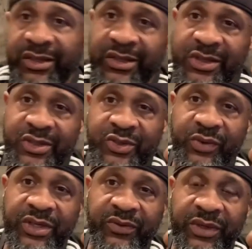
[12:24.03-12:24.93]

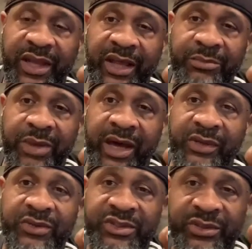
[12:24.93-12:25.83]
$23 bottle
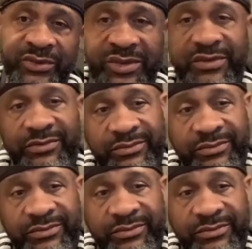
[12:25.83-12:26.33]
of juice.